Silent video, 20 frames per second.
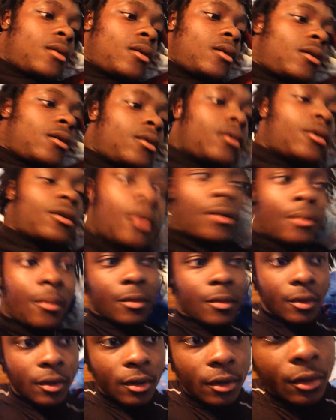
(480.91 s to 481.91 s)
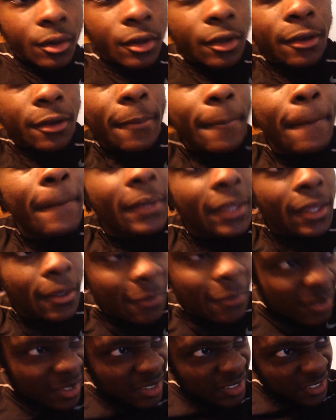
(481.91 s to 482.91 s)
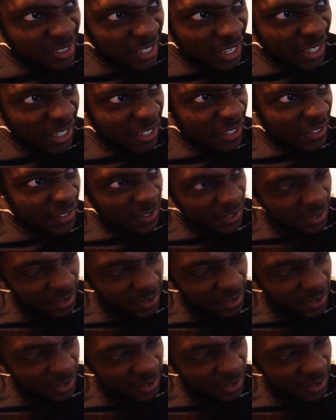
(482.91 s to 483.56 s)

Hold up. Hold up. Give me a second.